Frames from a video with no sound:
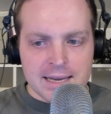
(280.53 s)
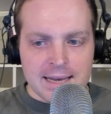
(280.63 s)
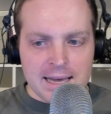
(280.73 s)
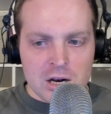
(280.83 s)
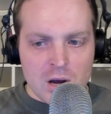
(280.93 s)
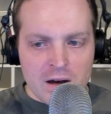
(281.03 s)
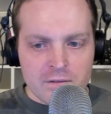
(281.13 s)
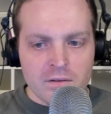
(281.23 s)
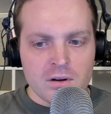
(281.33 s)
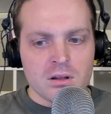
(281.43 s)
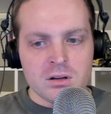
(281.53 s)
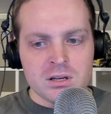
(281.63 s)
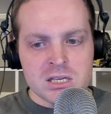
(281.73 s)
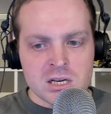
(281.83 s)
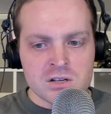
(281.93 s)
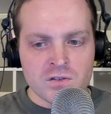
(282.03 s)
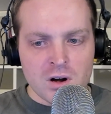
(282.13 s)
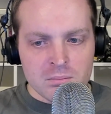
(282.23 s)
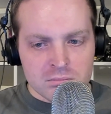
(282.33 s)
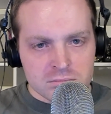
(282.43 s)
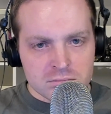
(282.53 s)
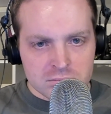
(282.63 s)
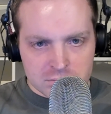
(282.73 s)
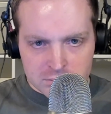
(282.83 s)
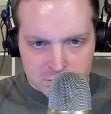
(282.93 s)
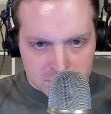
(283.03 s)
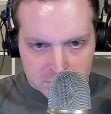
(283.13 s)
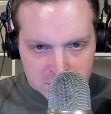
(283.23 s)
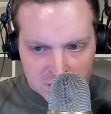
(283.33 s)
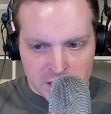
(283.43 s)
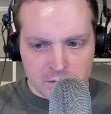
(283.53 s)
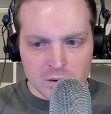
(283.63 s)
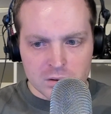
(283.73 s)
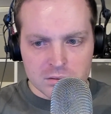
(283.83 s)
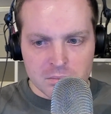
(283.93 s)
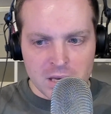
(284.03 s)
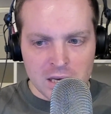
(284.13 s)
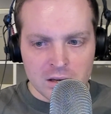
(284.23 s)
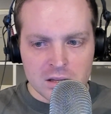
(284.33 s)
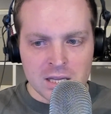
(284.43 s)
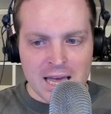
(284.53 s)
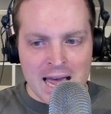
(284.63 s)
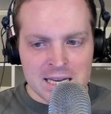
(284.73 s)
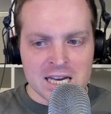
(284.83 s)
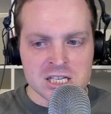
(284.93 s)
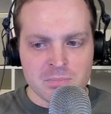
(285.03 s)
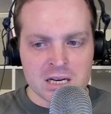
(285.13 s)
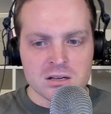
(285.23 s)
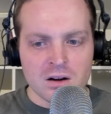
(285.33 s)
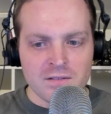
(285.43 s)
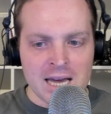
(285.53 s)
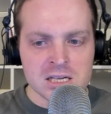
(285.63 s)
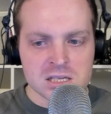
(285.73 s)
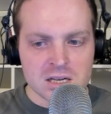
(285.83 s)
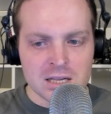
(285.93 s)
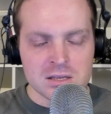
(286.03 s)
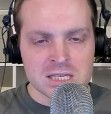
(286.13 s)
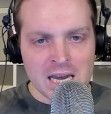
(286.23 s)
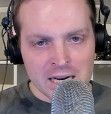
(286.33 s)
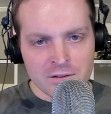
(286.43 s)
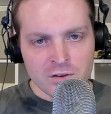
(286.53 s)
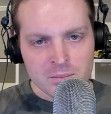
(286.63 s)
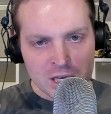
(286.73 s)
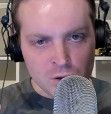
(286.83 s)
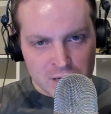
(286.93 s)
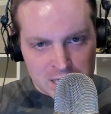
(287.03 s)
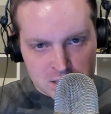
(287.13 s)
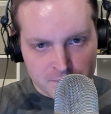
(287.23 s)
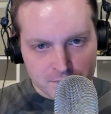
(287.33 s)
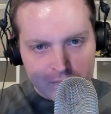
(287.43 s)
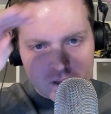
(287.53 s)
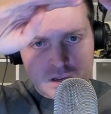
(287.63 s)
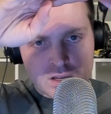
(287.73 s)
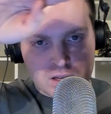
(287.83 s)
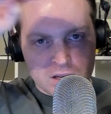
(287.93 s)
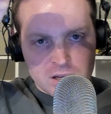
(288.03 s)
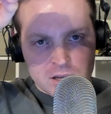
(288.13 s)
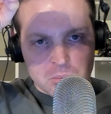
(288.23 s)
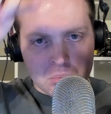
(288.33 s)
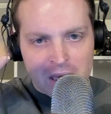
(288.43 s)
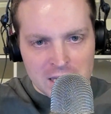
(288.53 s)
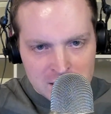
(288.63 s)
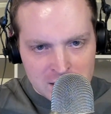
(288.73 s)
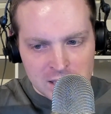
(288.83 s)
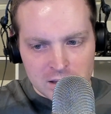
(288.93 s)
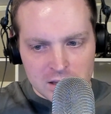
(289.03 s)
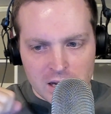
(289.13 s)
And you have the distance from 0 being the adding aspect of x, and the scaling from the unit being the